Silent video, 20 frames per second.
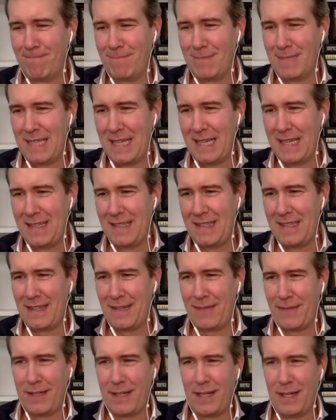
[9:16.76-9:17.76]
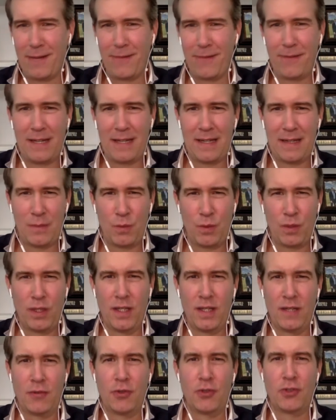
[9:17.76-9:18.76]
yeah, definitely not a fan with
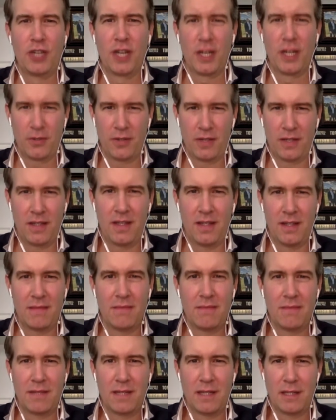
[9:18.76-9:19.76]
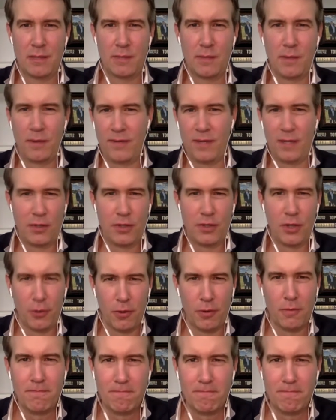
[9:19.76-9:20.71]
the trajectory that it's moving in total.